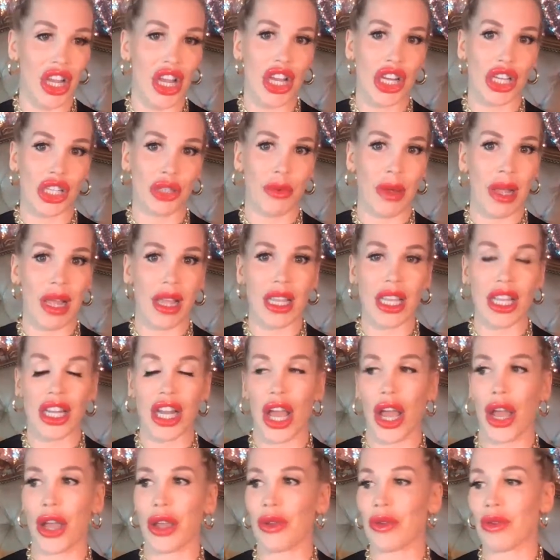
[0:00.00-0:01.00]
She might, you
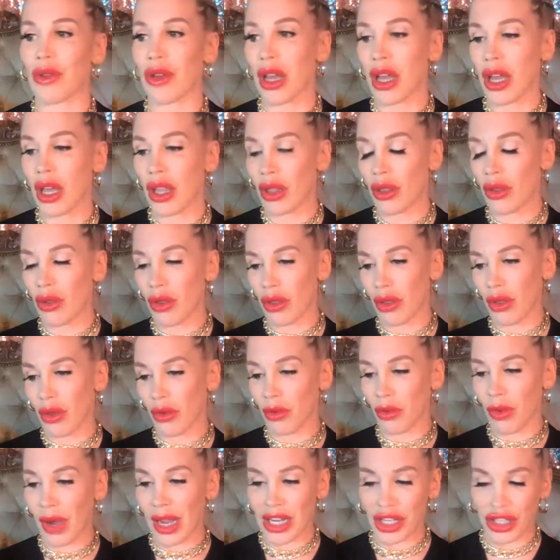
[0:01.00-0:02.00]
know, the
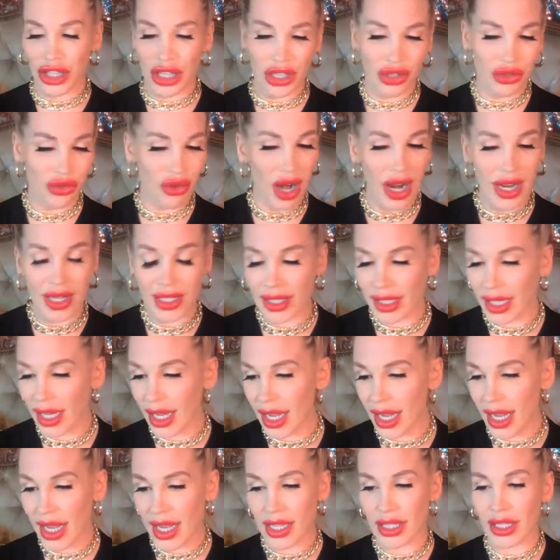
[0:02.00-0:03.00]
way she
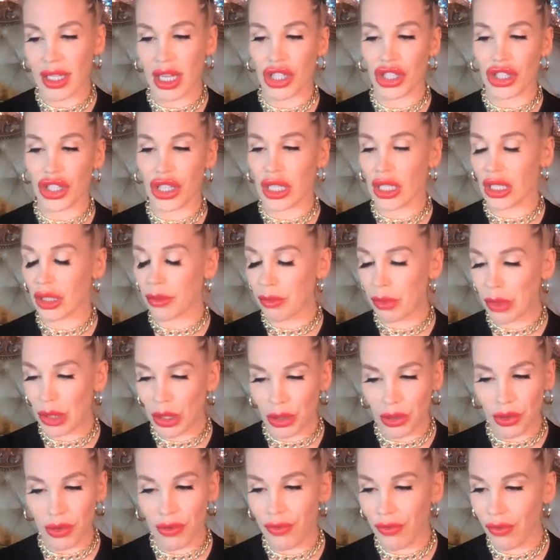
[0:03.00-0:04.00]
dresses, she is
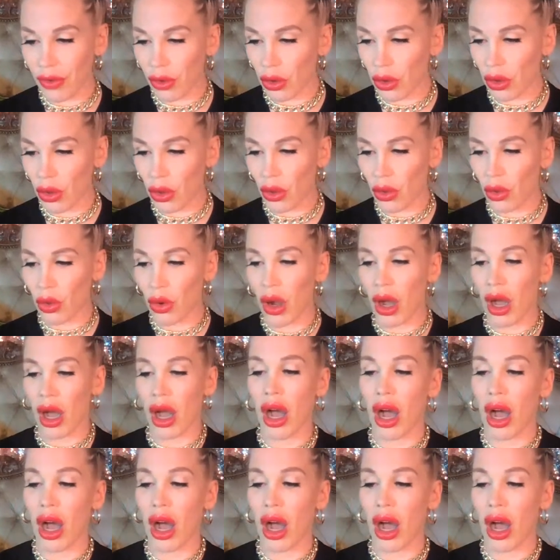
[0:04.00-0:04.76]
beautiful.